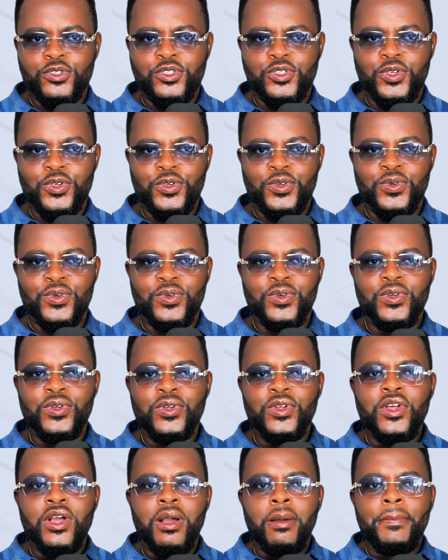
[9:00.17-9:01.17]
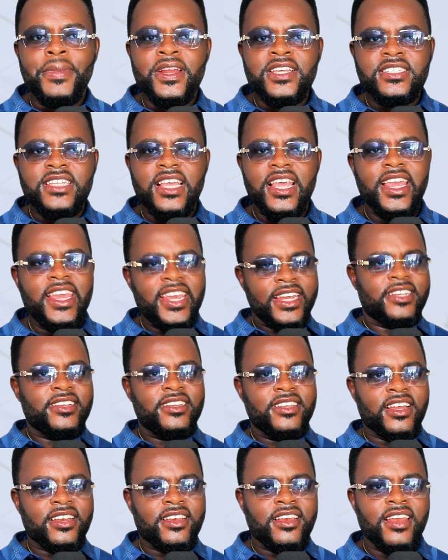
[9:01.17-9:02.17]
to you, please hit
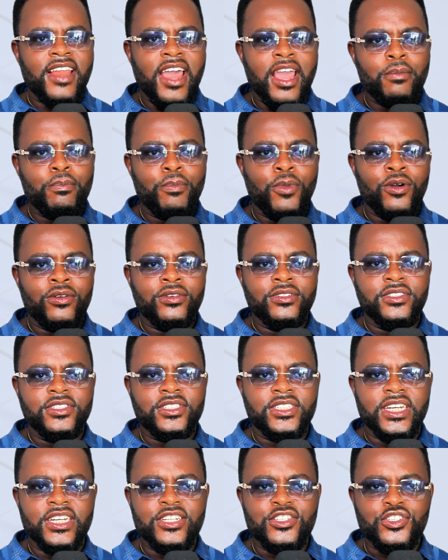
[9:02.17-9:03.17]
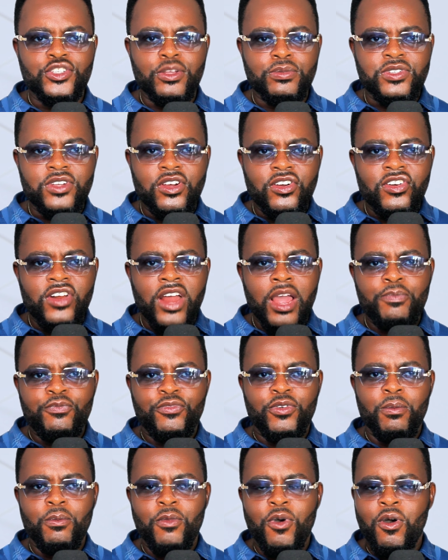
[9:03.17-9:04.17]
that like button and subscribe
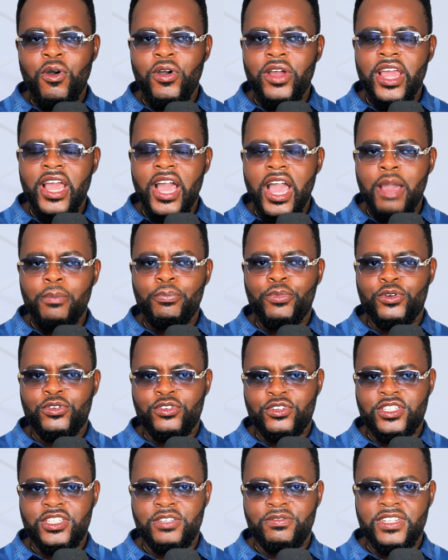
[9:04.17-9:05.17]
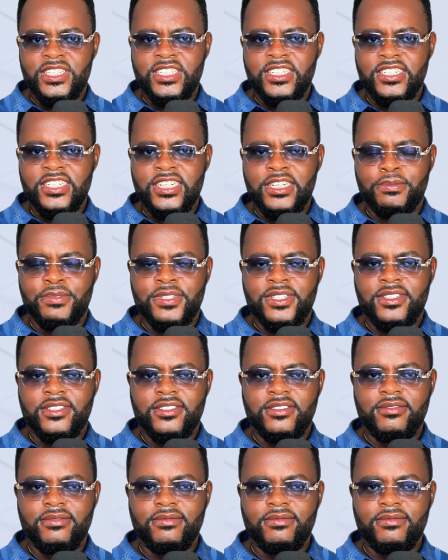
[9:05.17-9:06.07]
for more AI productivity tips.